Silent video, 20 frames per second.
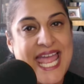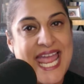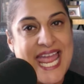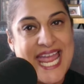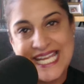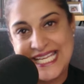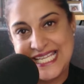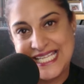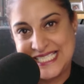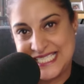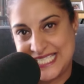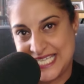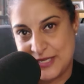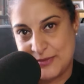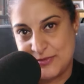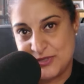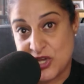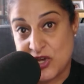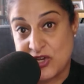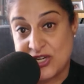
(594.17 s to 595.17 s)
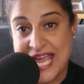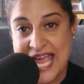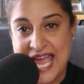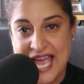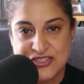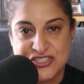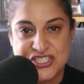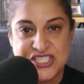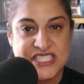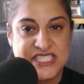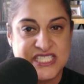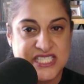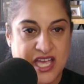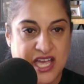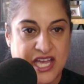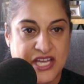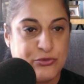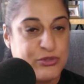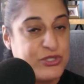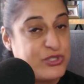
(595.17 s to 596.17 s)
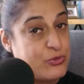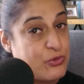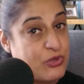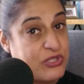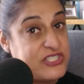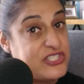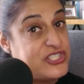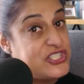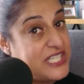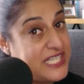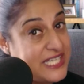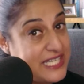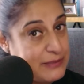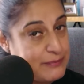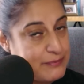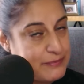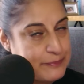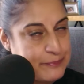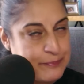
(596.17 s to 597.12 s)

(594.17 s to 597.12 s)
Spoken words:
Any tips on how to decide which ones to keep?